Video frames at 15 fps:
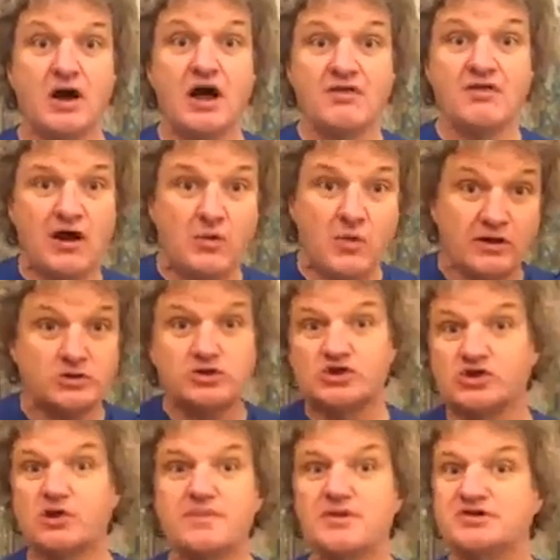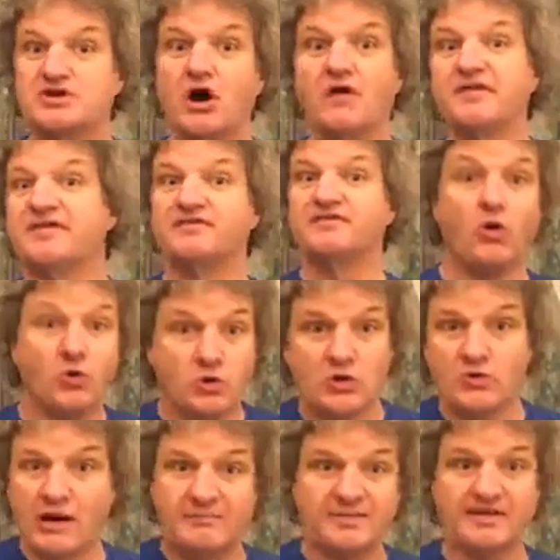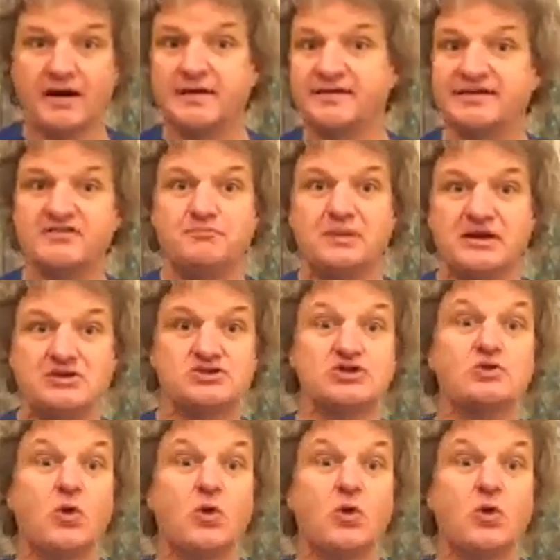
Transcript: They will join the dots of all the websites you've been to,